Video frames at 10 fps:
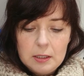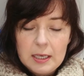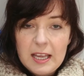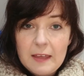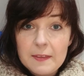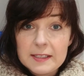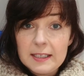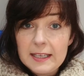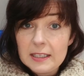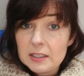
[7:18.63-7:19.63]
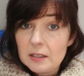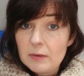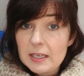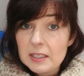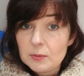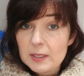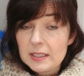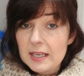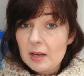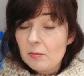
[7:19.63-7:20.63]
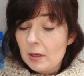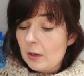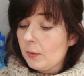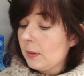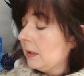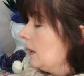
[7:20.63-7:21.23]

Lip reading: And again, there's a link to the Redy sweater down below.